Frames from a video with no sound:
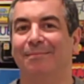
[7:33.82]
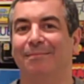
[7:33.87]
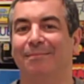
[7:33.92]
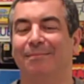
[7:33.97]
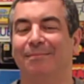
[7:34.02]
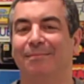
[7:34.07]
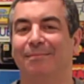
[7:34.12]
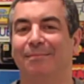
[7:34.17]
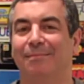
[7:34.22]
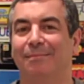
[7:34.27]

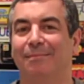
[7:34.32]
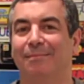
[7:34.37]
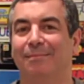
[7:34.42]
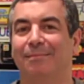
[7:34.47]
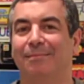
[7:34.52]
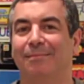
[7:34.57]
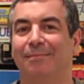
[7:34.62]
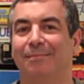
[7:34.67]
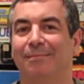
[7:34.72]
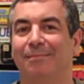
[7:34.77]

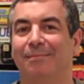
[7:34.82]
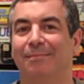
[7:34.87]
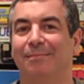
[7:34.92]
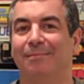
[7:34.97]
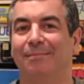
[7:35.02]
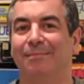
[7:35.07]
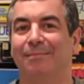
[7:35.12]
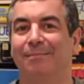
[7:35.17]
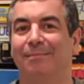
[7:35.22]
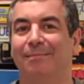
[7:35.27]

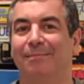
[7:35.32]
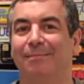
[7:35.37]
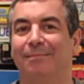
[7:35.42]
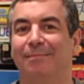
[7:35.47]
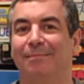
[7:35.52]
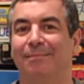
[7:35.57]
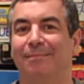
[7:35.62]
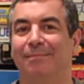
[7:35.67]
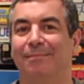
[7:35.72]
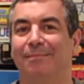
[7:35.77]

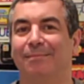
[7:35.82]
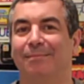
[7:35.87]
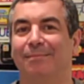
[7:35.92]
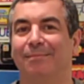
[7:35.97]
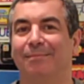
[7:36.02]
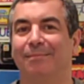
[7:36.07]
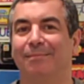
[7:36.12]
No words are spoken by the person on screen.